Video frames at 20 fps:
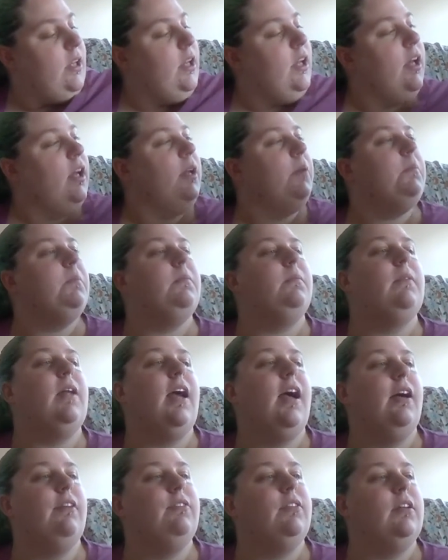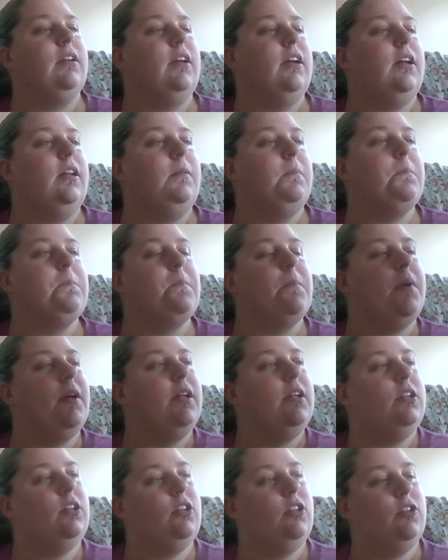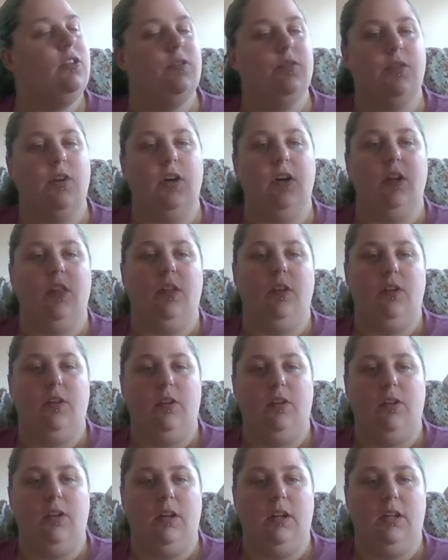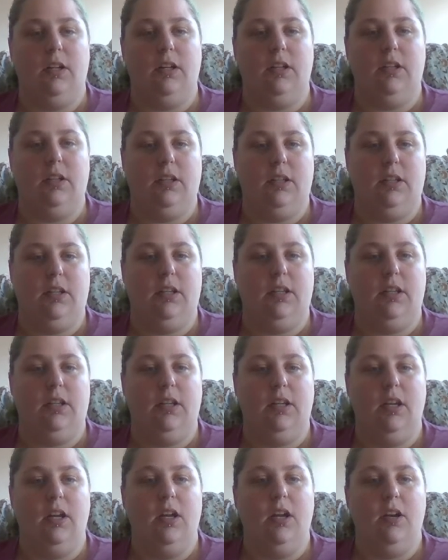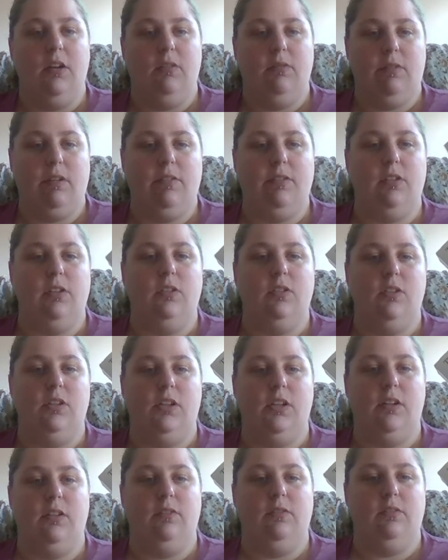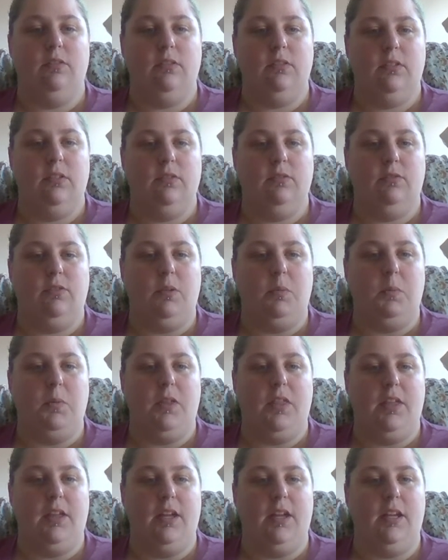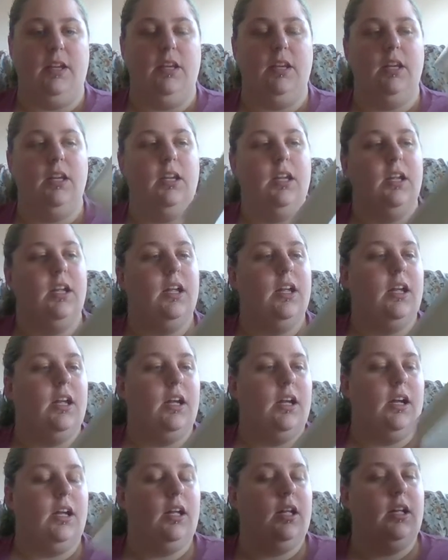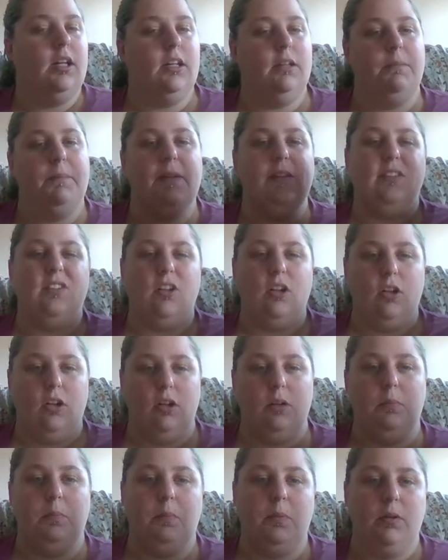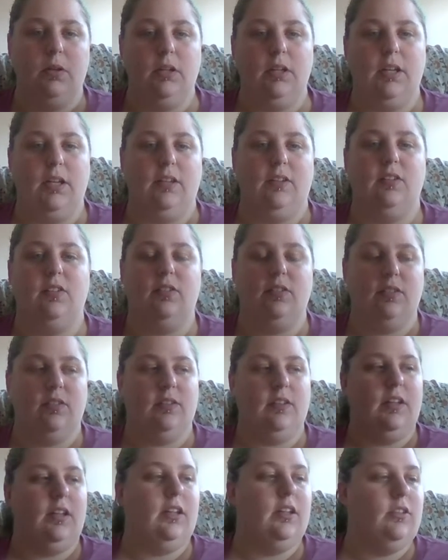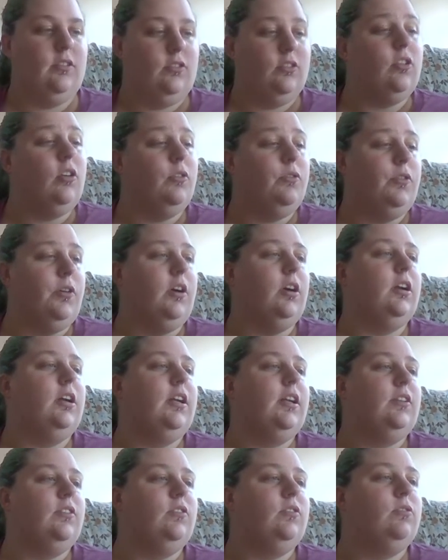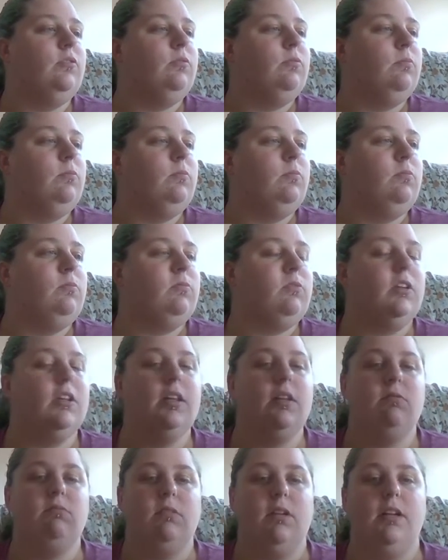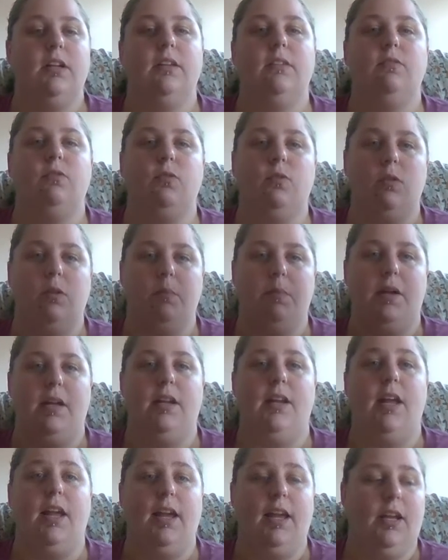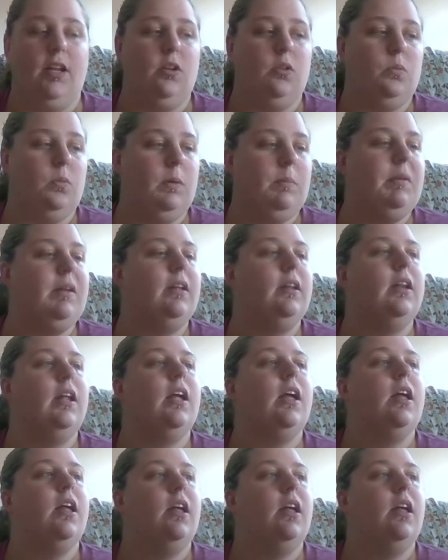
haven't gotten much farther on Revolution from Within. It's a good book. It's, so far, it's really written for men and women.